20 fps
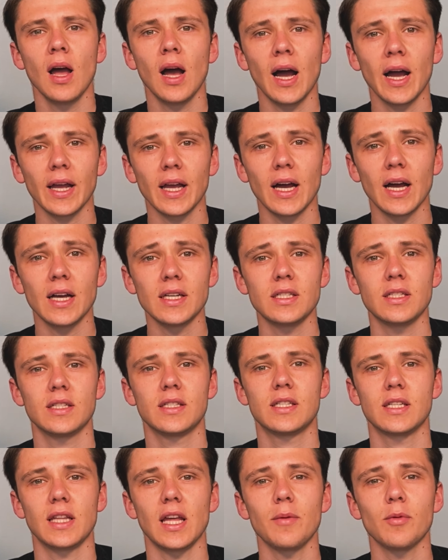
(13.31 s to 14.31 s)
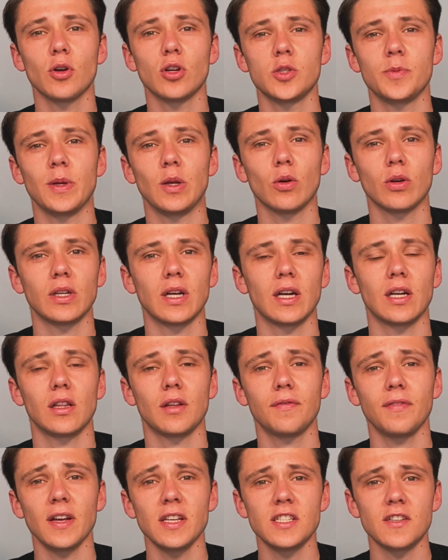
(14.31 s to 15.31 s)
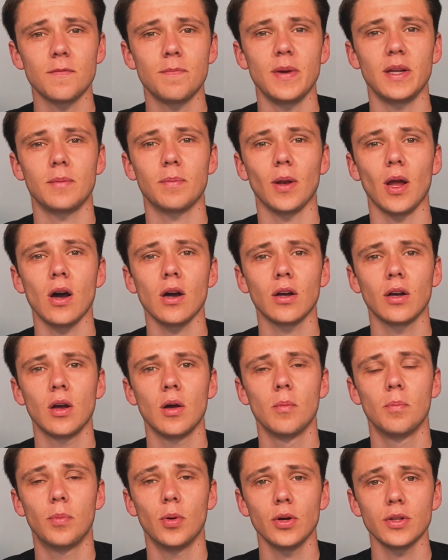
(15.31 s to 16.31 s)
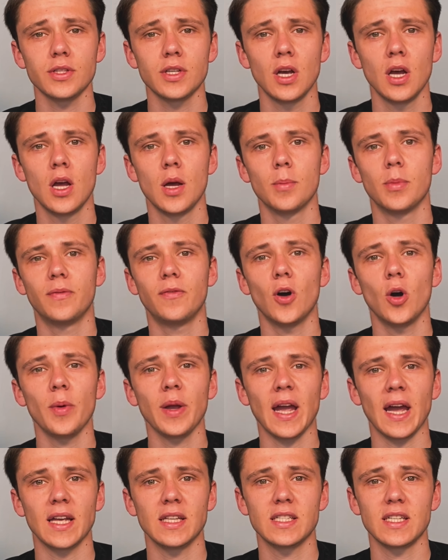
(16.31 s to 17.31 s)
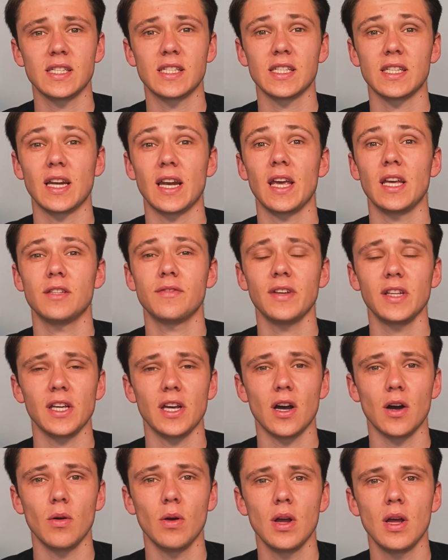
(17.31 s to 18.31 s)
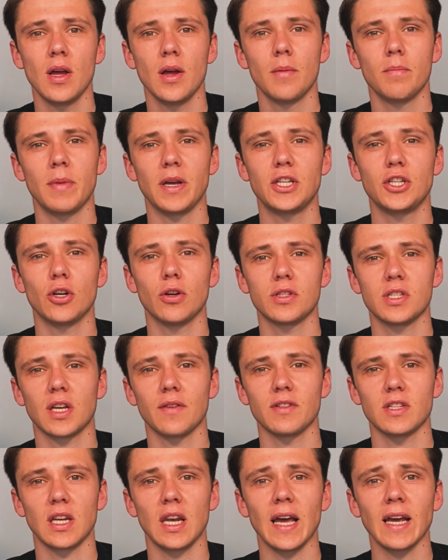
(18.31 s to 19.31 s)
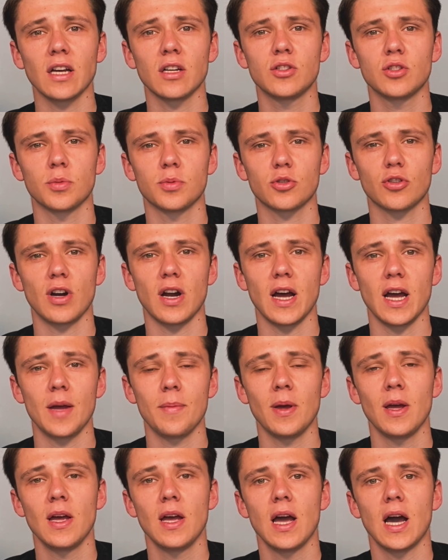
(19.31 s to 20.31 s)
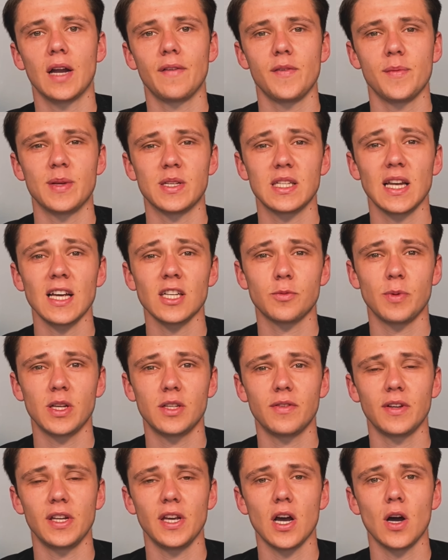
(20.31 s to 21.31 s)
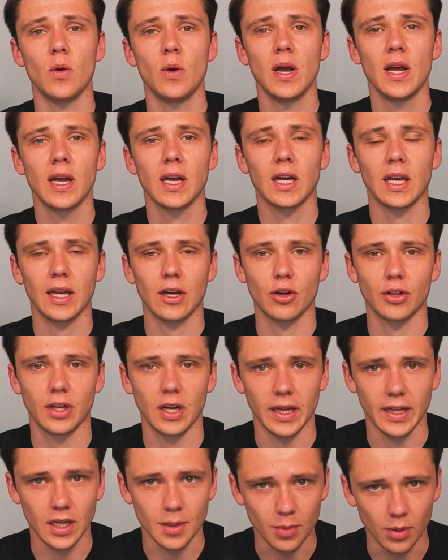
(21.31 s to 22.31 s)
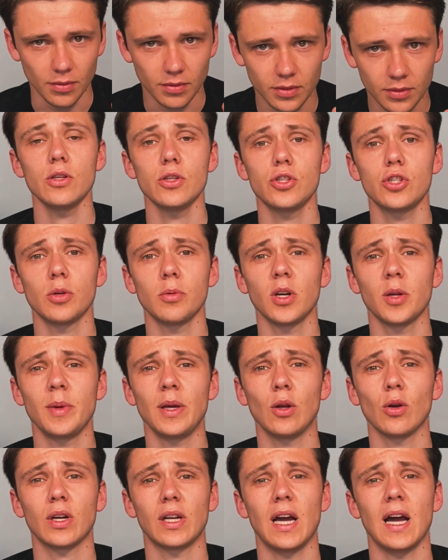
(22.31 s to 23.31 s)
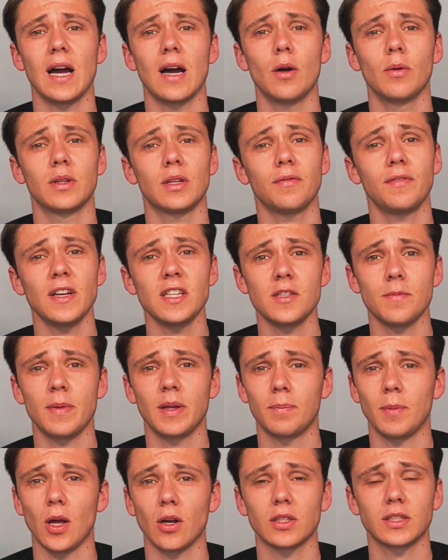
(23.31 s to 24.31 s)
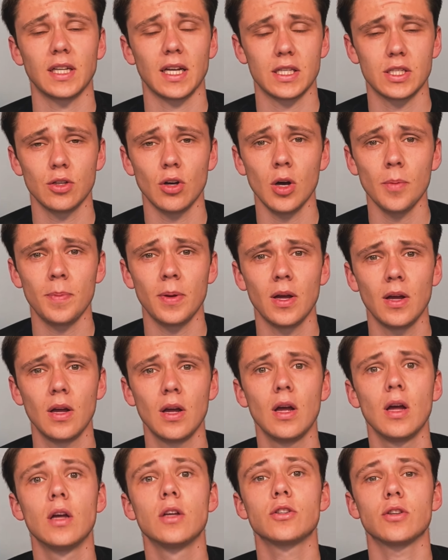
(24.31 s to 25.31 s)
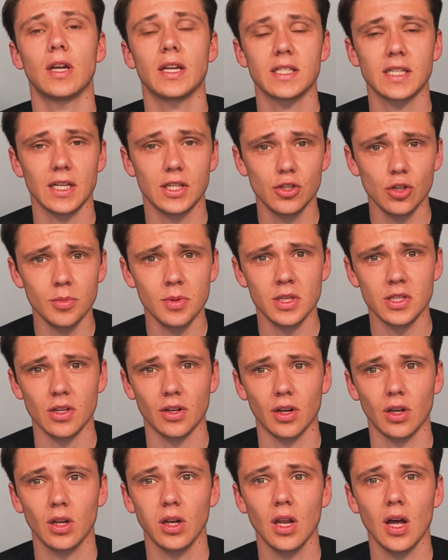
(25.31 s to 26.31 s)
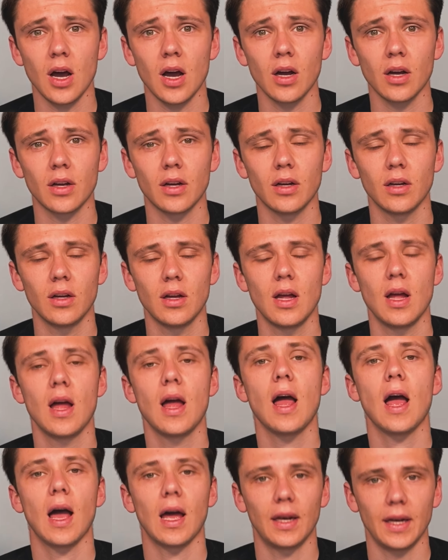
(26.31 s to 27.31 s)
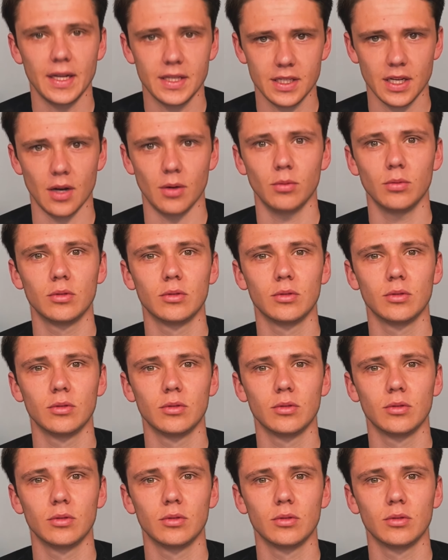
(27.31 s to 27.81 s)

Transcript: Hi guys, today we're going to be looking at a defensive mid block, but before we get into today's video, make sure to give us a like and subscribe, and if you missed last week's video, click on the link above. So we're going to be looking at how a defensive mid block sets up, so let's get two minutes on the clock, and let's go.